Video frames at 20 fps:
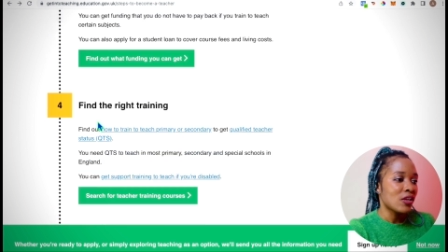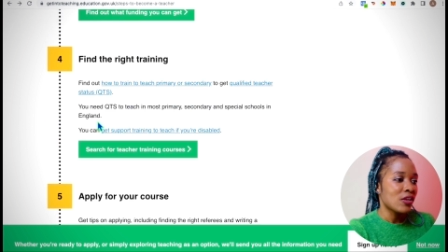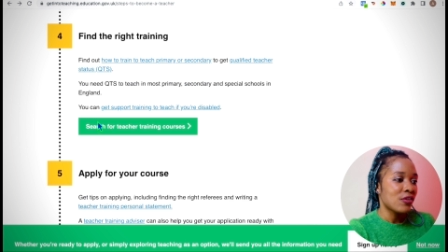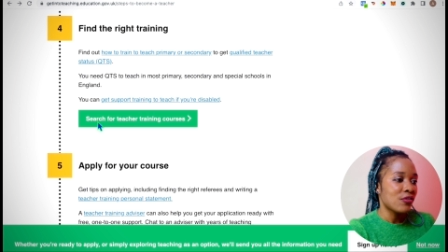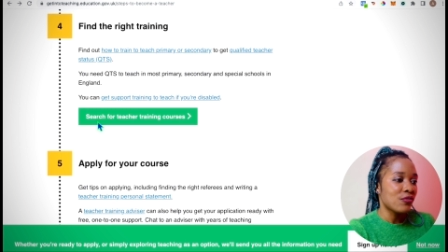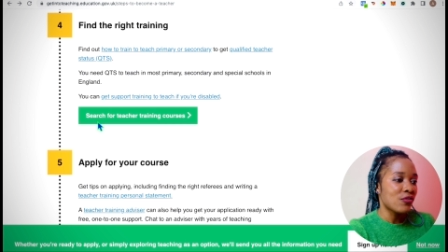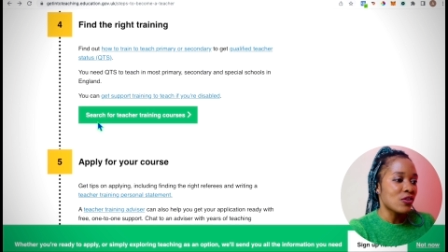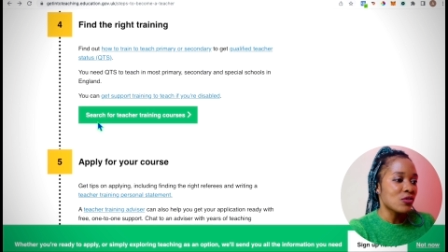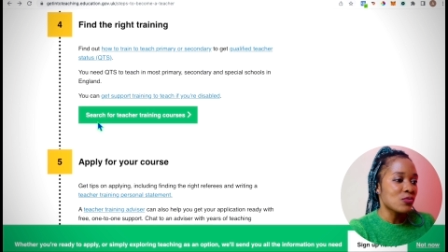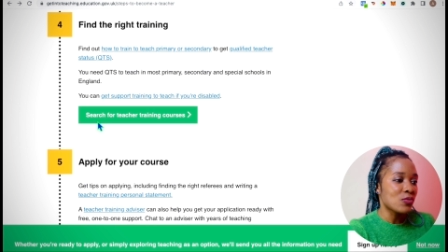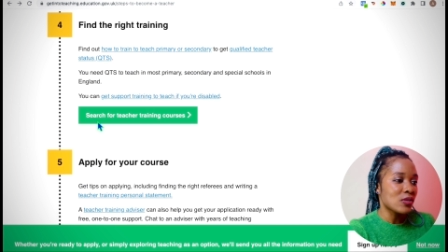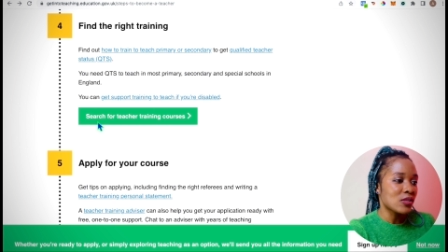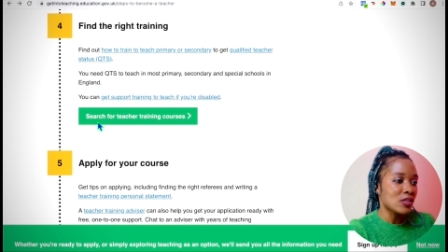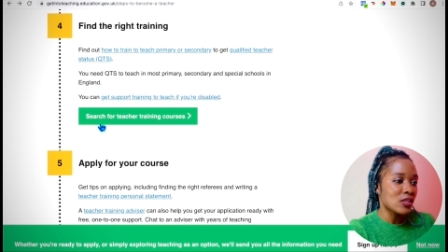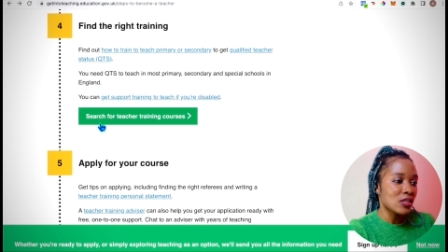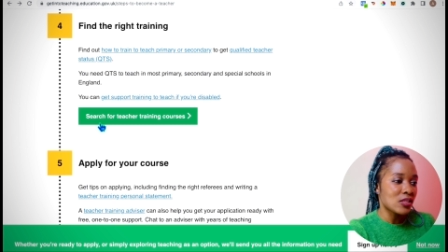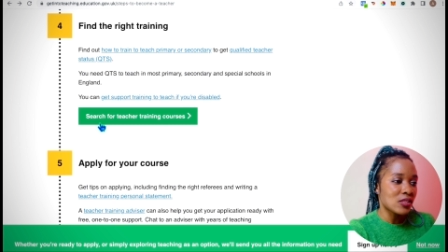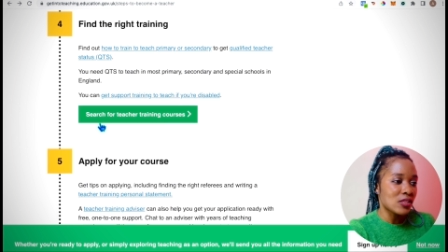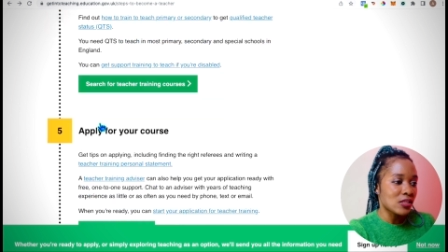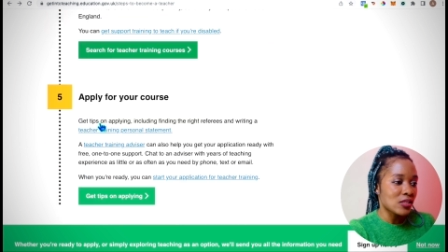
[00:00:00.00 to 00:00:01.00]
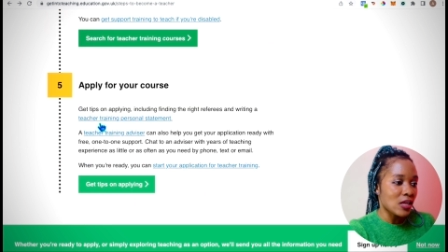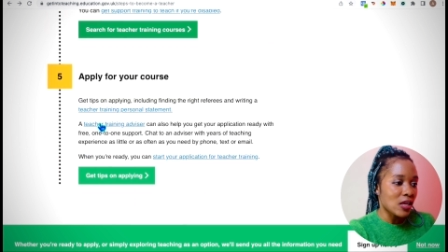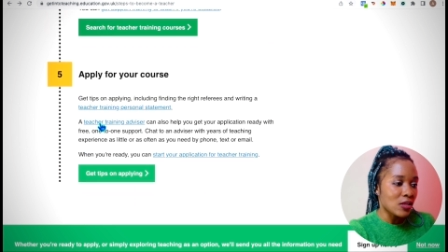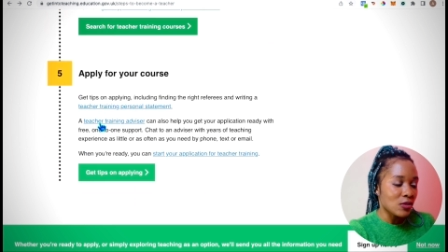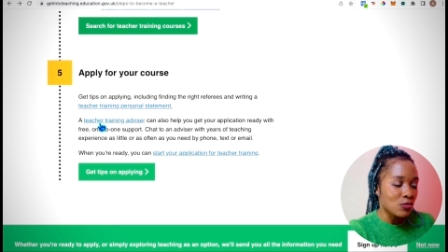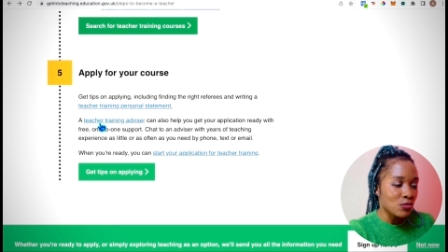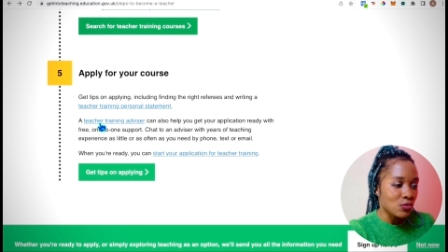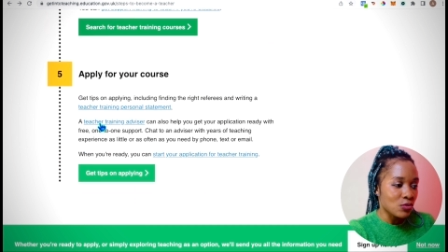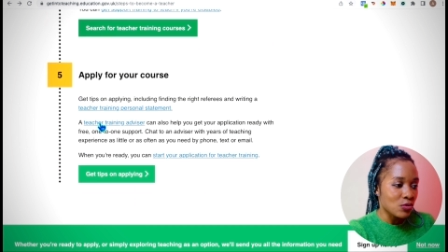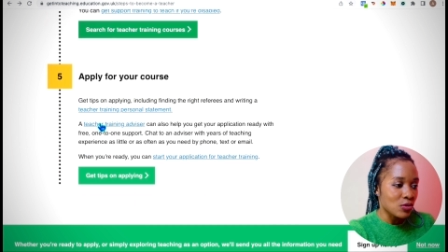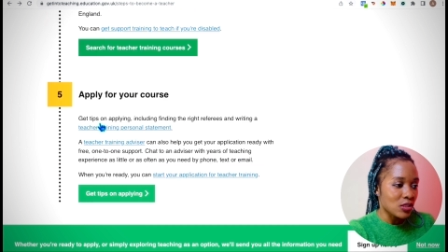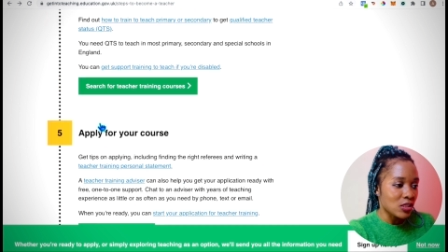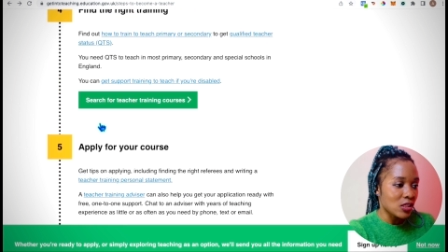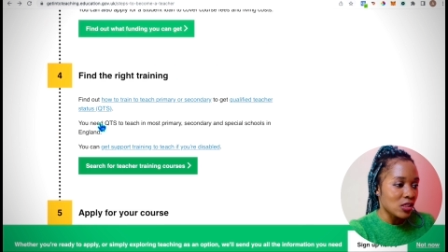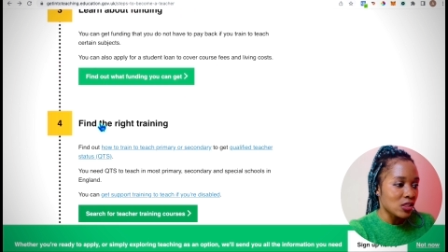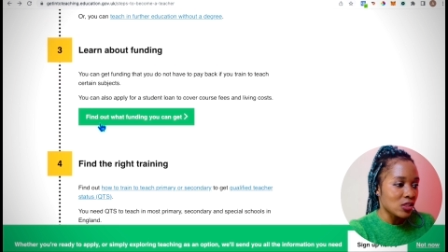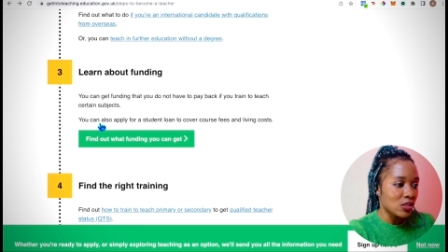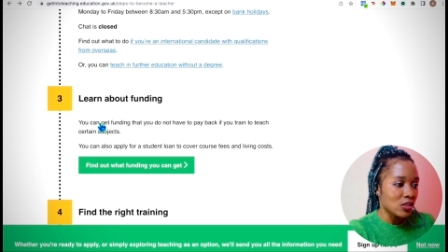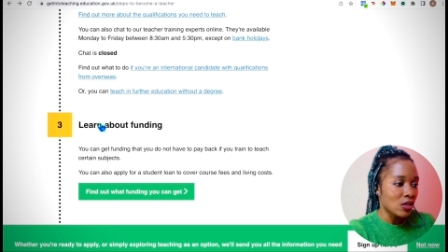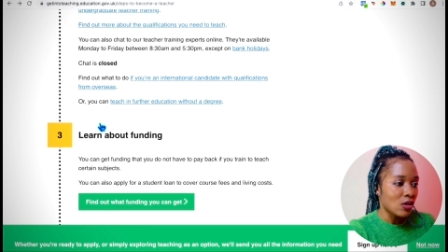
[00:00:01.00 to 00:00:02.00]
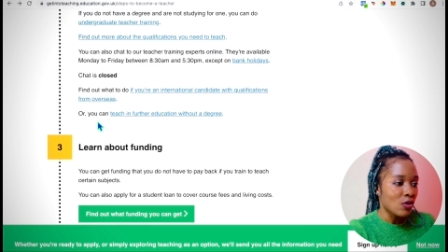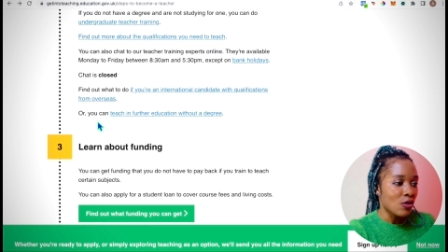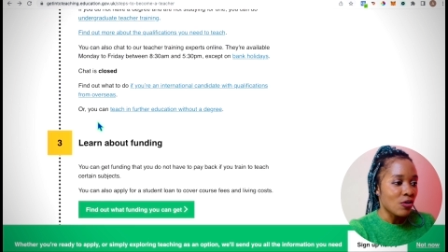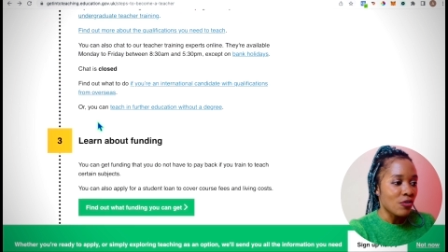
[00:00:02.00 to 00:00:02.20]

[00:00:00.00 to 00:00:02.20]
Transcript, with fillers: The first one says decide who to teach.